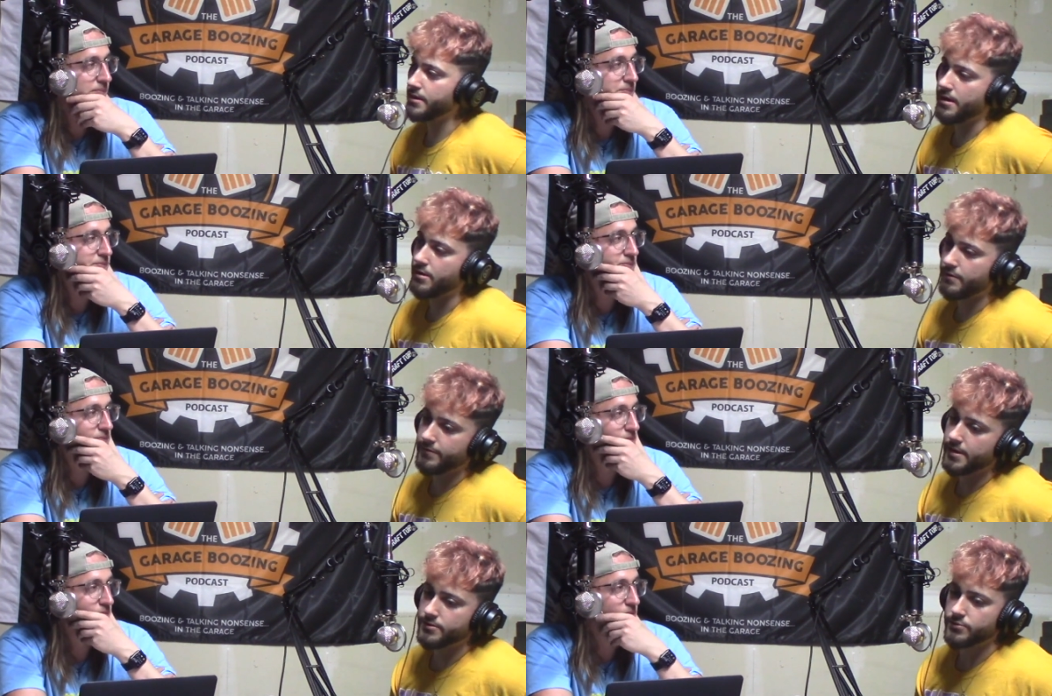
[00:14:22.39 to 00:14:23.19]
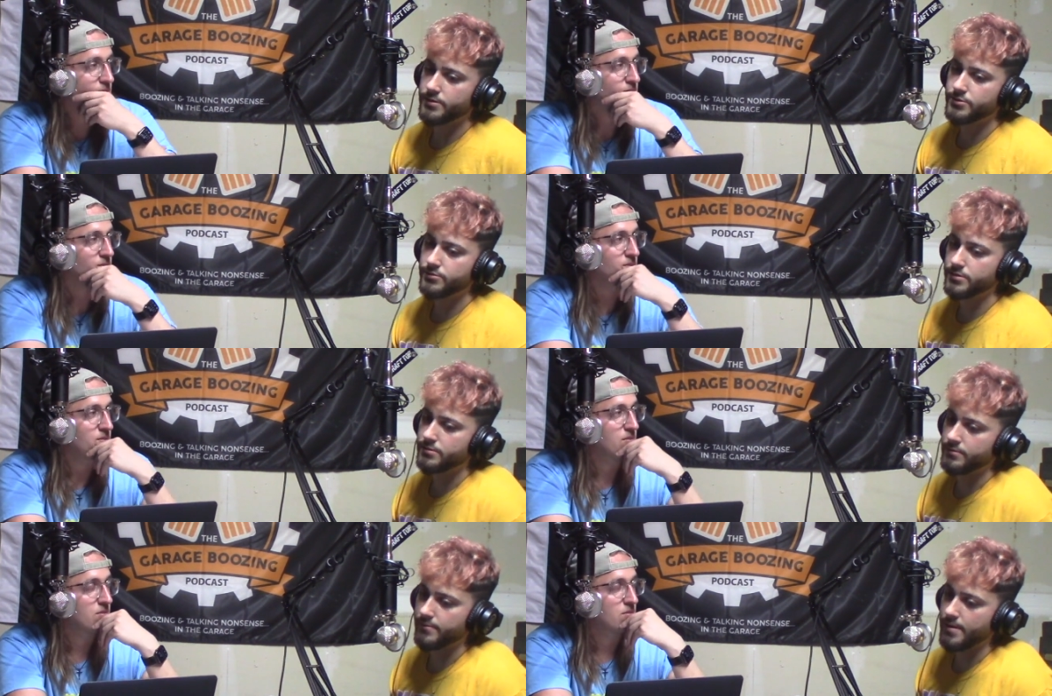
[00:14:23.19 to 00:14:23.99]
Speaker 1: an hour if that's what you choose to
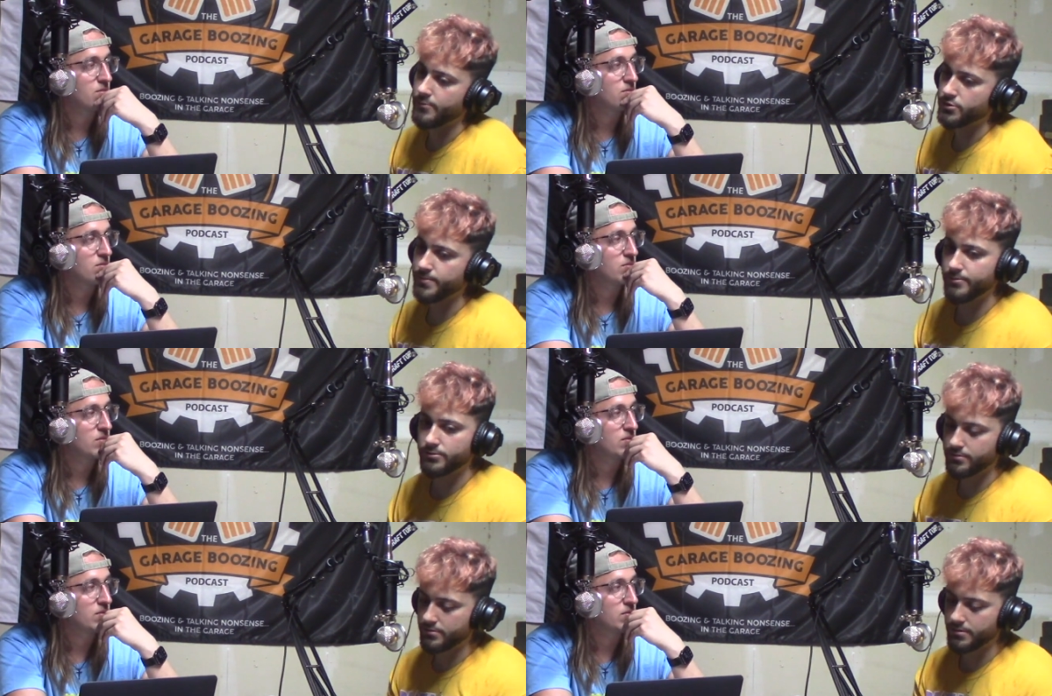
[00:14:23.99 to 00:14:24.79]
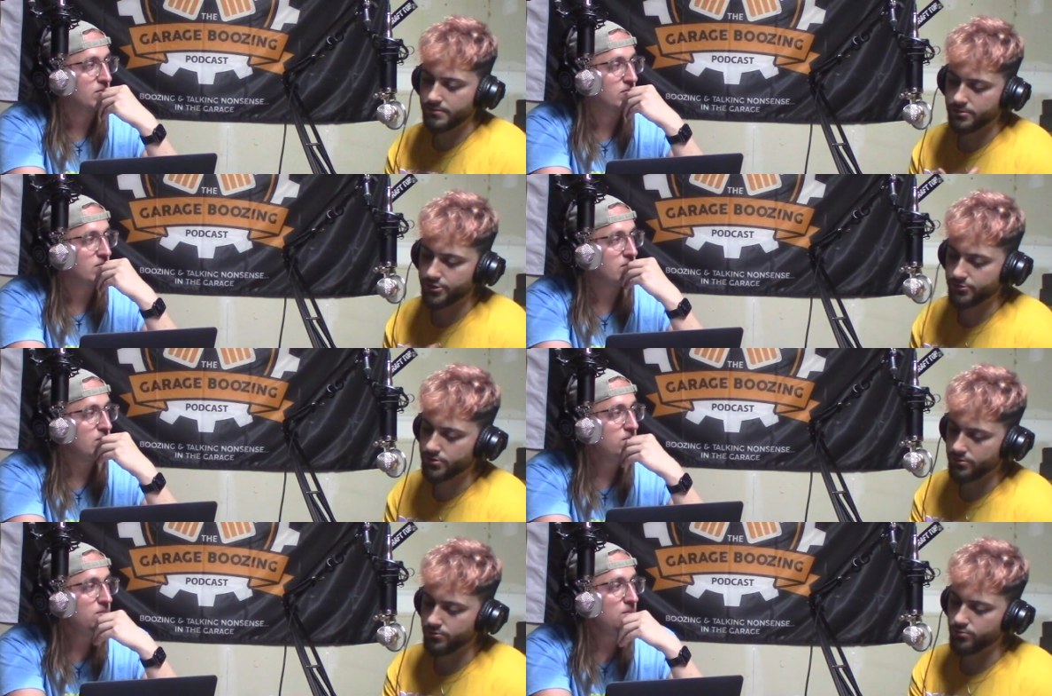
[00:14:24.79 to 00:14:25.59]
do. Most people choose to
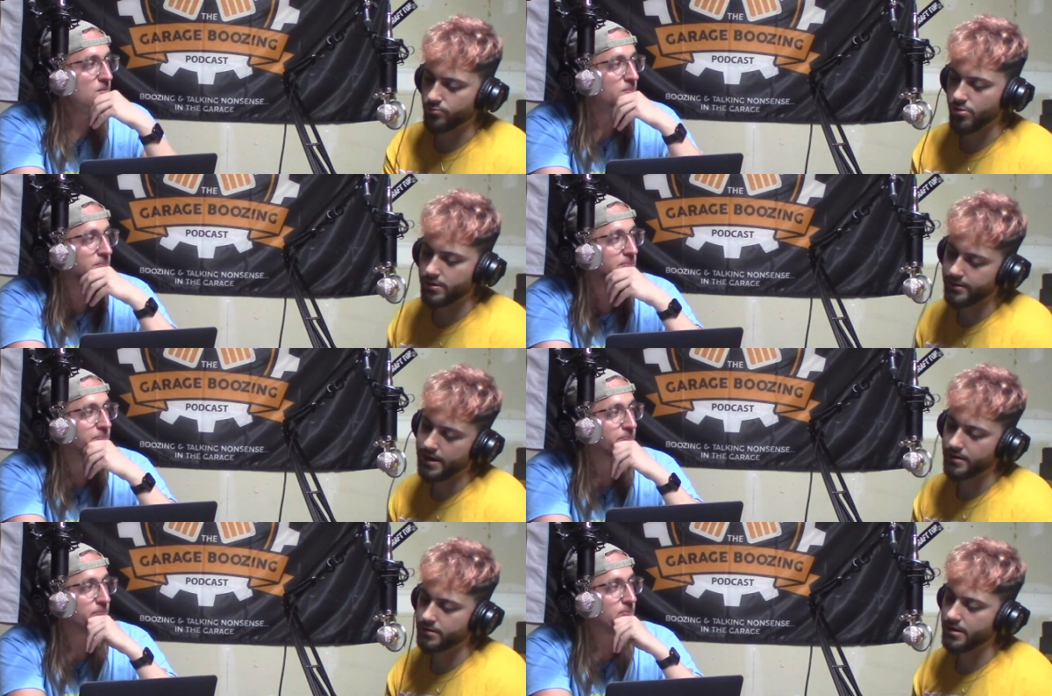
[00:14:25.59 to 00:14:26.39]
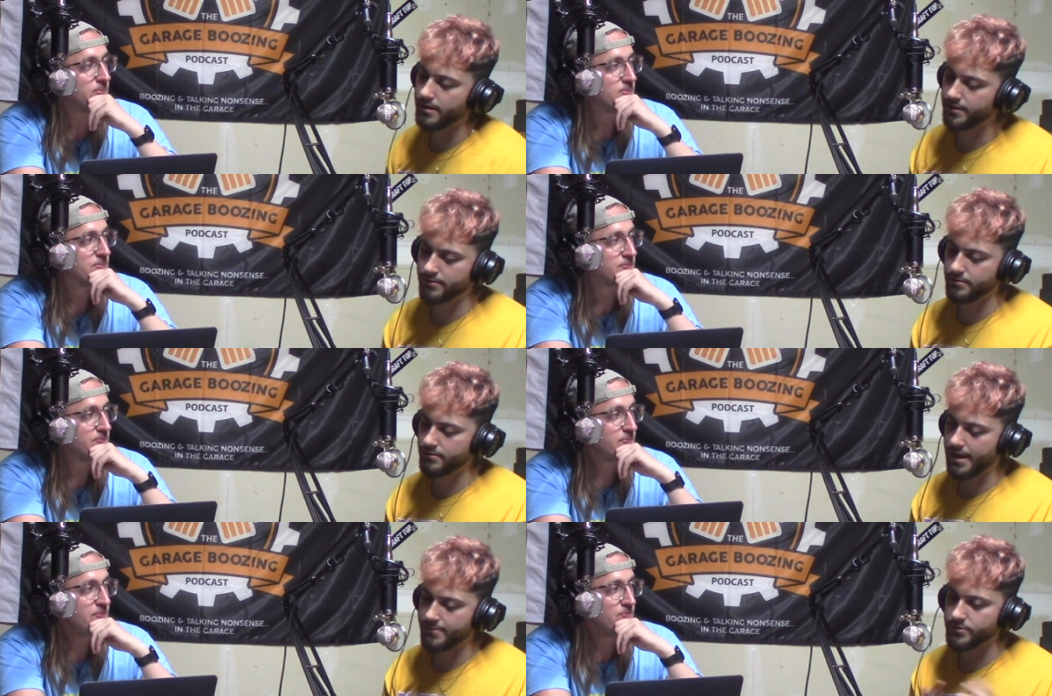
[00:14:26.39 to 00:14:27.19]
do one haircut
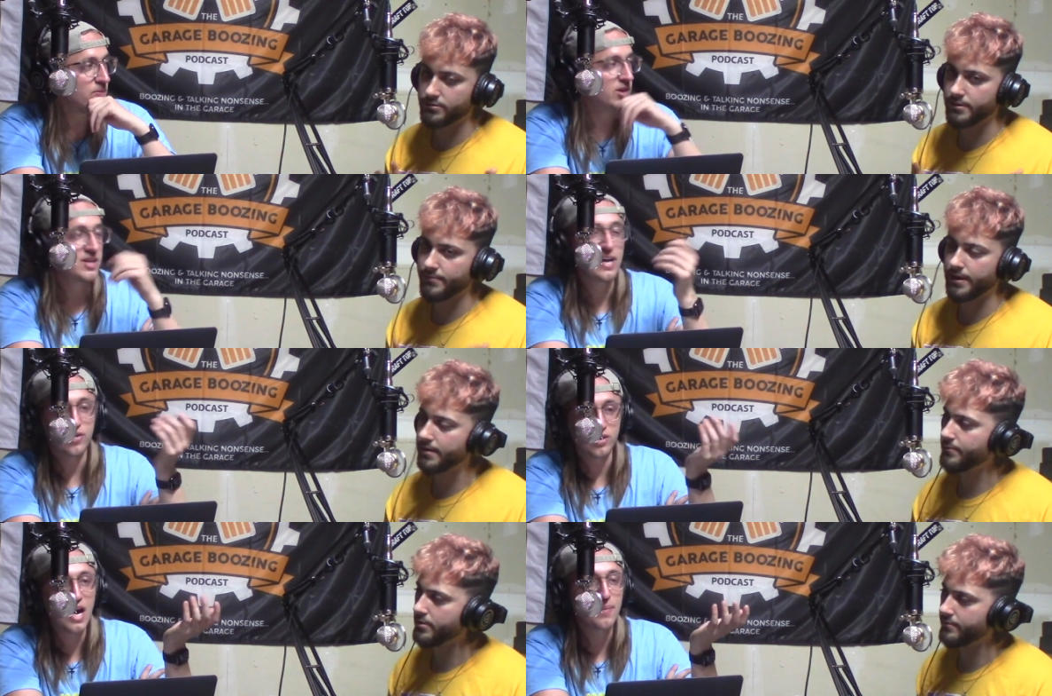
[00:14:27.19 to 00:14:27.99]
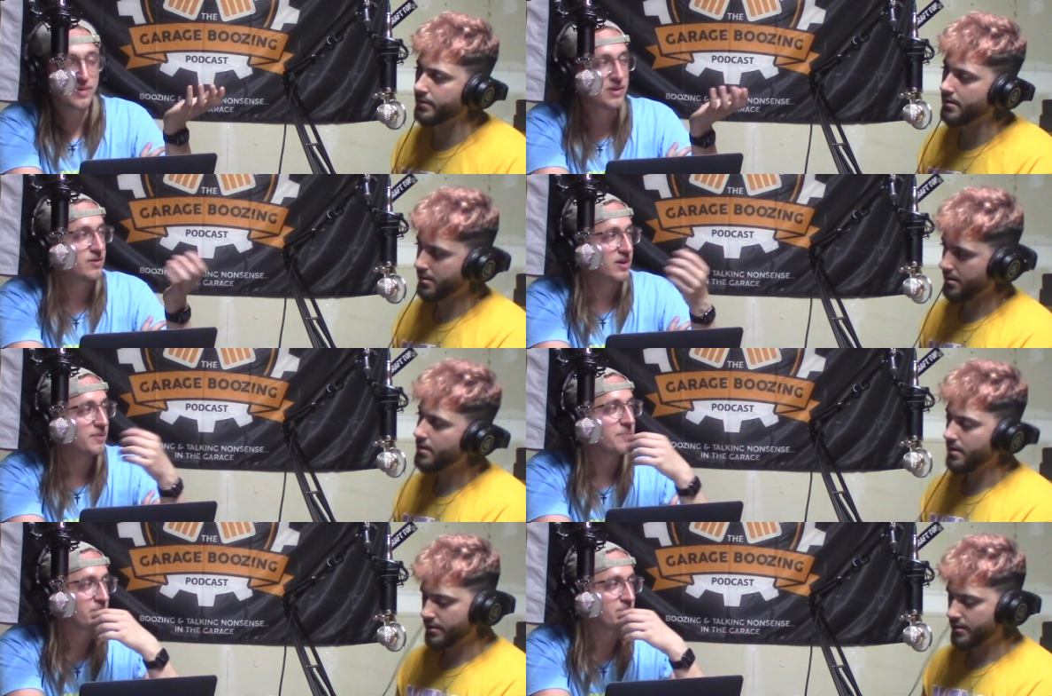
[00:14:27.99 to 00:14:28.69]
and absolutely... Take their time with it, right?